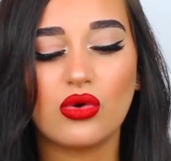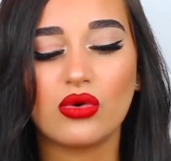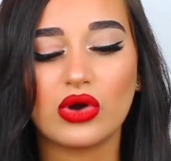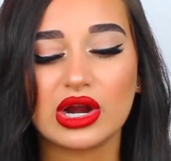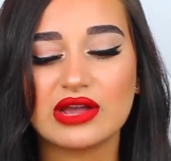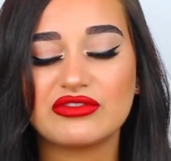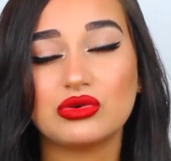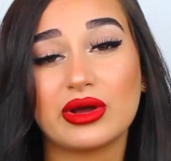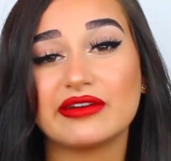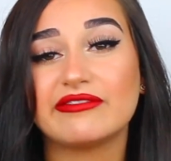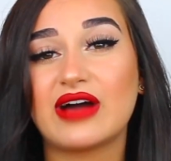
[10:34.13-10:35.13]
or if you
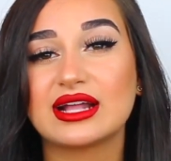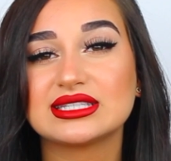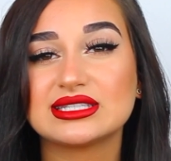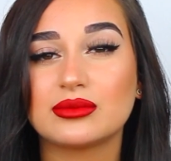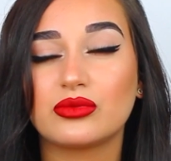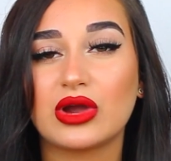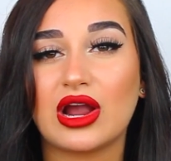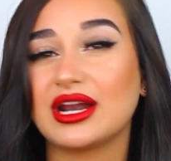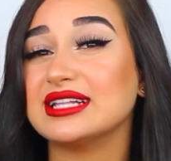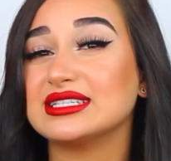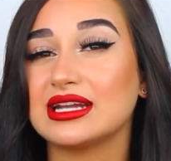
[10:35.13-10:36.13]
want to find somewhere
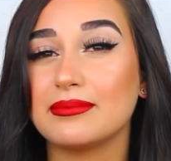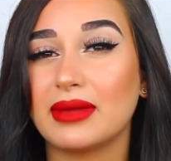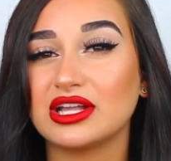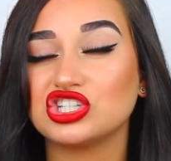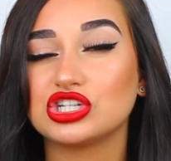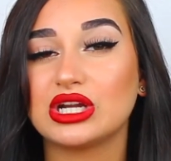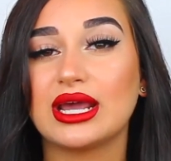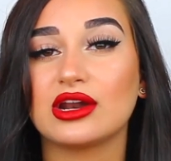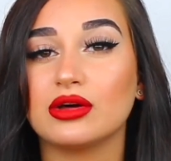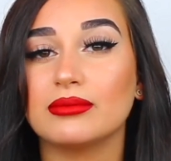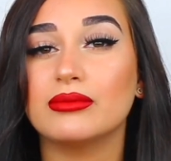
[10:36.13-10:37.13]
and I didn't mention it,
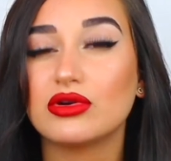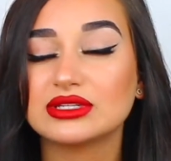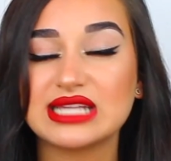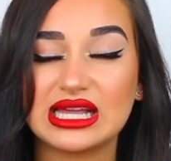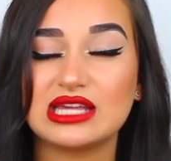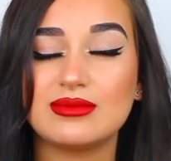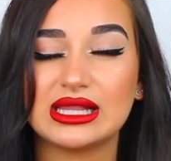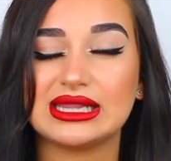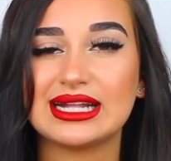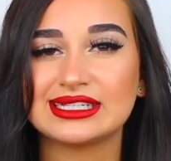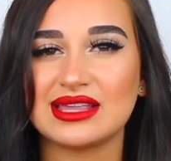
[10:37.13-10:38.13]
it'll most likely be
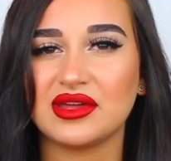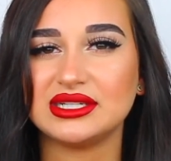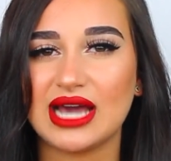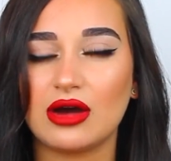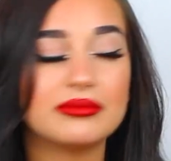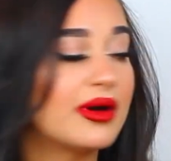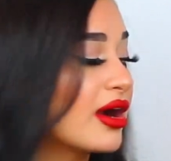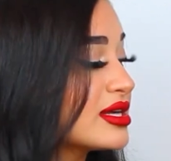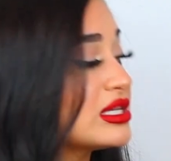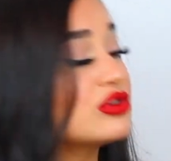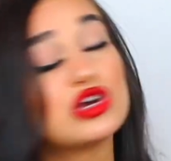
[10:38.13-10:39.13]
linked in the down
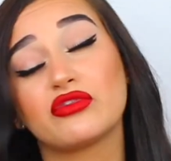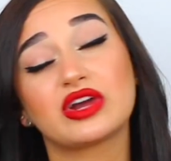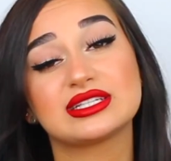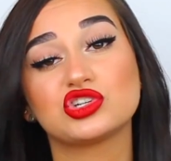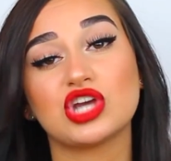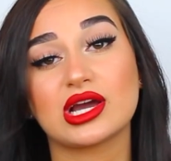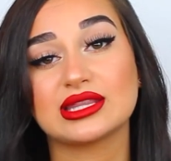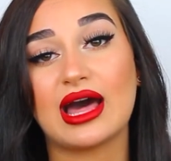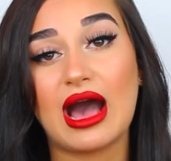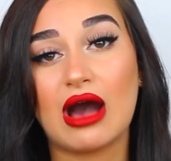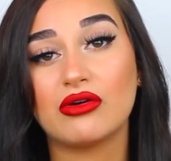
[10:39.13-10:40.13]
bar, so don't forget to check
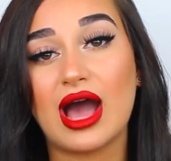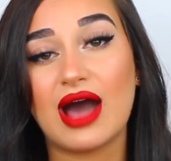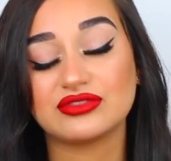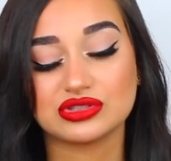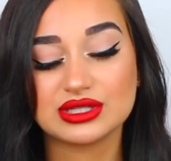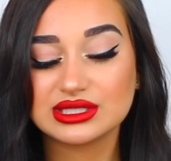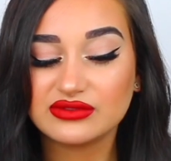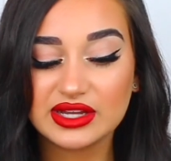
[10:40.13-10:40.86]
that out after this